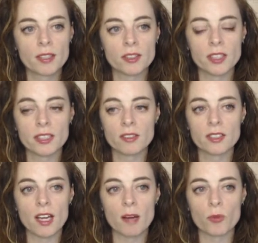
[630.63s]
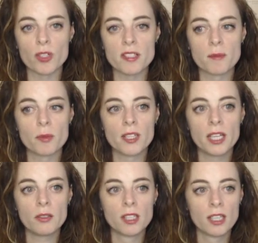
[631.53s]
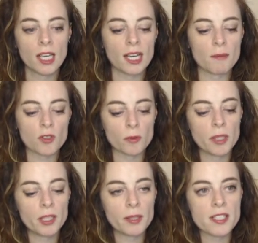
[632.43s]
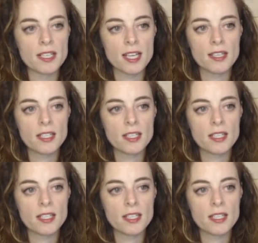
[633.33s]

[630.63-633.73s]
So this looks a lot more simple now. So up here where it says